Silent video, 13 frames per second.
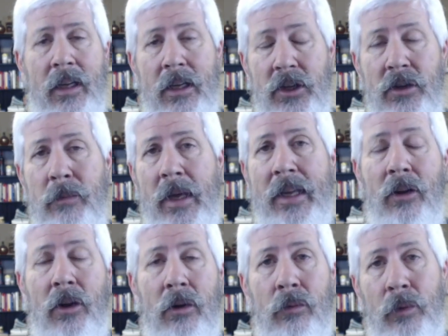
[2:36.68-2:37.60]
You may
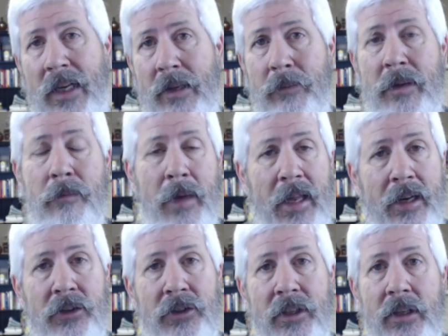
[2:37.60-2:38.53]
already be
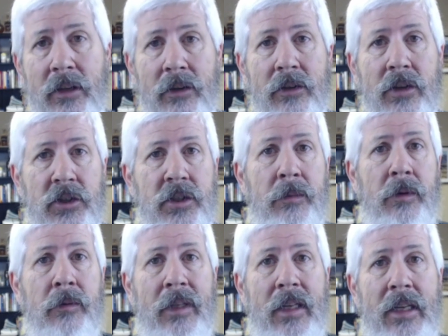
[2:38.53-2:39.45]
managing your customer
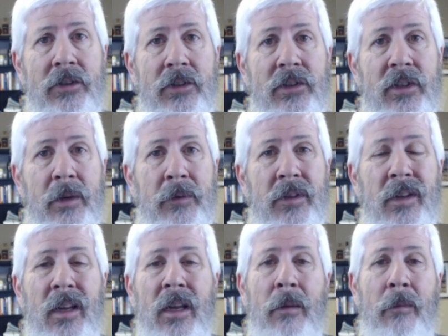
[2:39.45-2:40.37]
relationships,
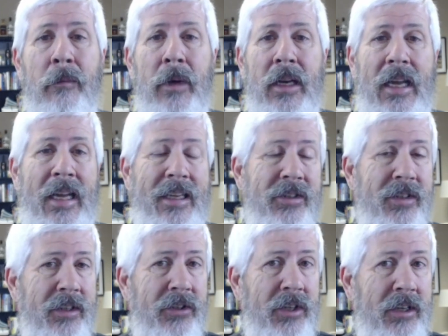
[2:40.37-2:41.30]
but I
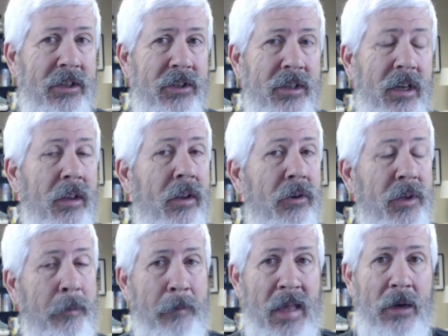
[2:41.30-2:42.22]
suggest there's
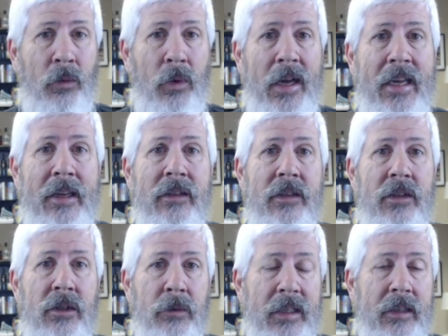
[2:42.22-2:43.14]
a better way to
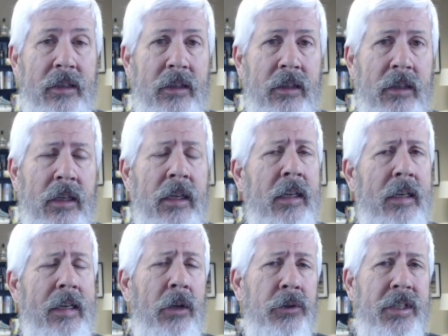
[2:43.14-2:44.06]
do it.
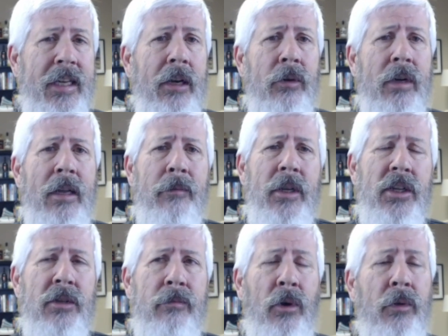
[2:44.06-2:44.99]
Now, CRM
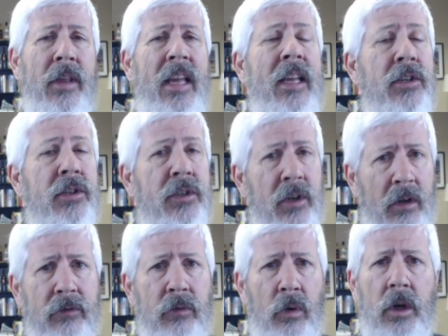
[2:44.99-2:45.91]
is both a
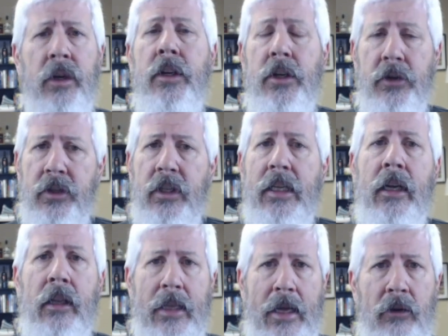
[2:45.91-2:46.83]
software, usually
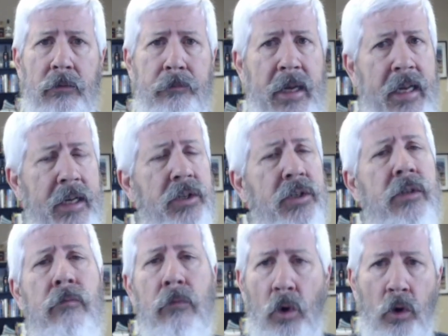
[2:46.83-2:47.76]
cloud-based,
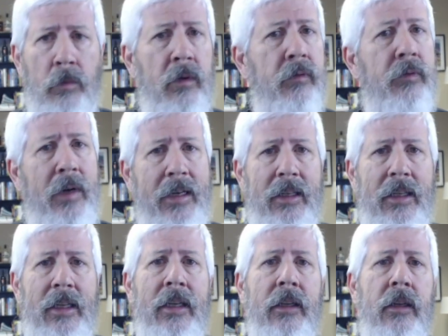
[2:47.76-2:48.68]

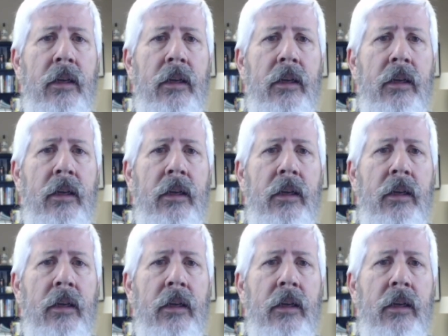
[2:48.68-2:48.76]
mobile-friendly.